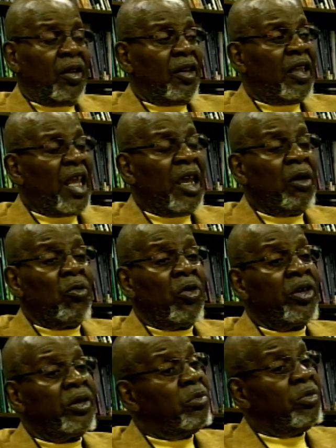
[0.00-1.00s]
they
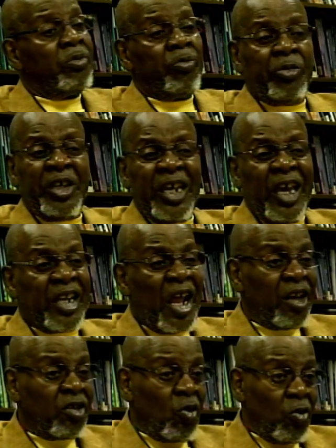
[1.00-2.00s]
would be at our
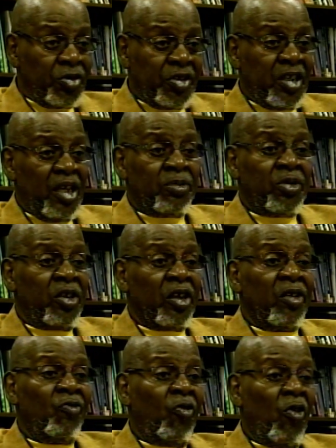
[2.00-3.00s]
doorsteps
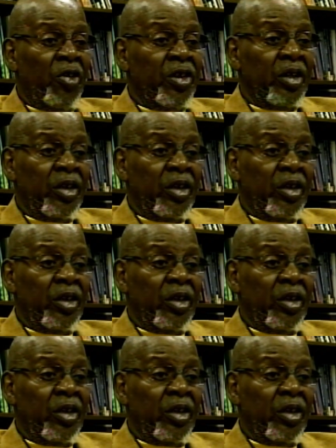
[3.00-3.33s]
looking for